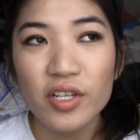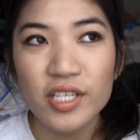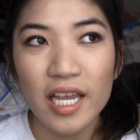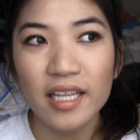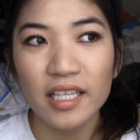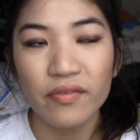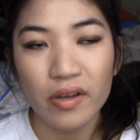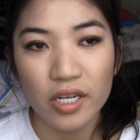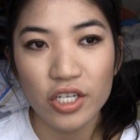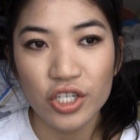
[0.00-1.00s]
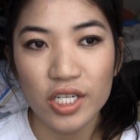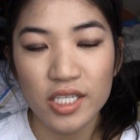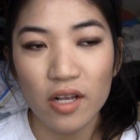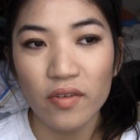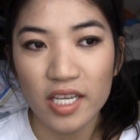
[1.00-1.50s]
saying like the foundation
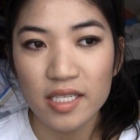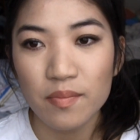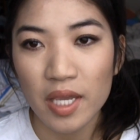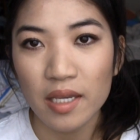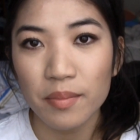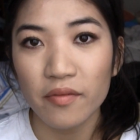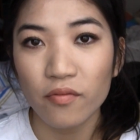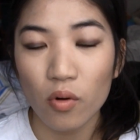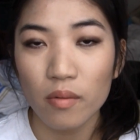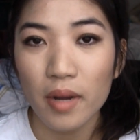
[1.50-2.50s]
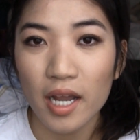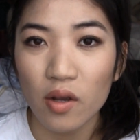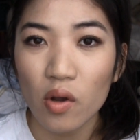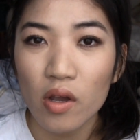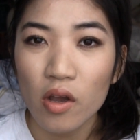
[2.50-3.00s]
itself is pink, but for
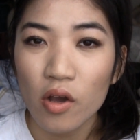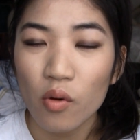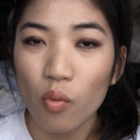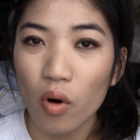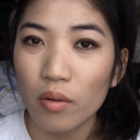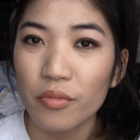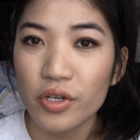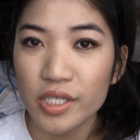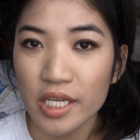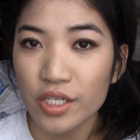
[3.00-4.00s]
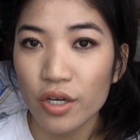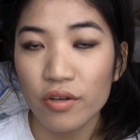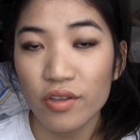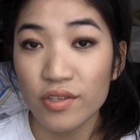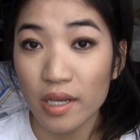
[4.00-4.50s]
my warmer skin
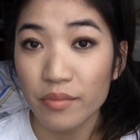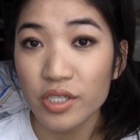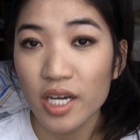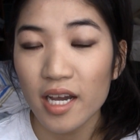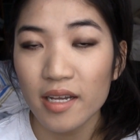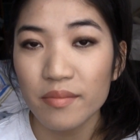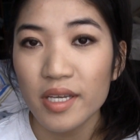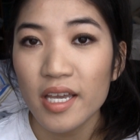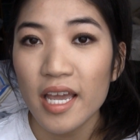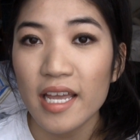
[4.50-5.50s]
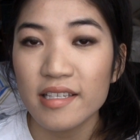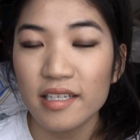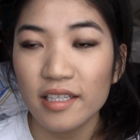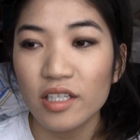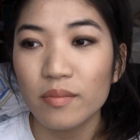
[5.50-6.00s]
tone in the summertime, it's
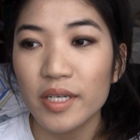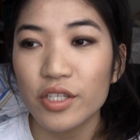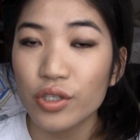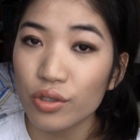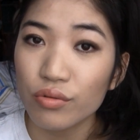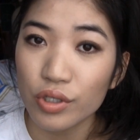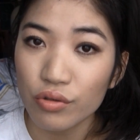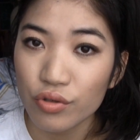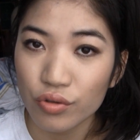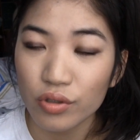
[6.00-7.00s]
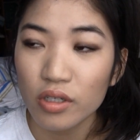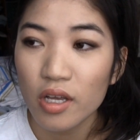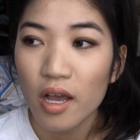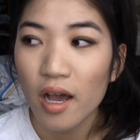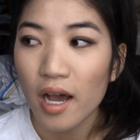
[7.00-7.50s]
a little bit too neutral,
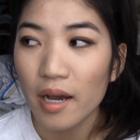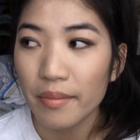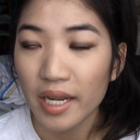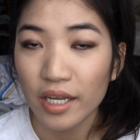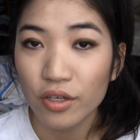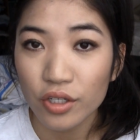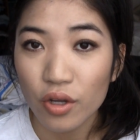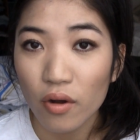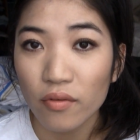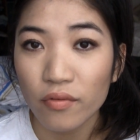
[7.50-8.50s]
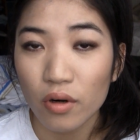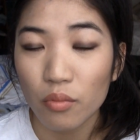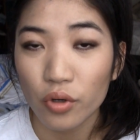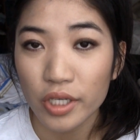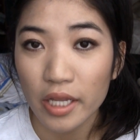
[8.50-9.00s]
and I could go for
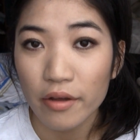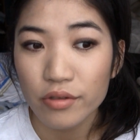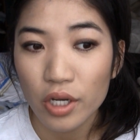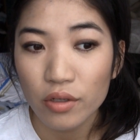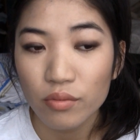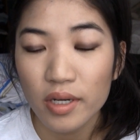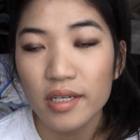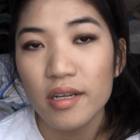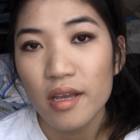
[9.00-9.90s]
a more yellow toned one.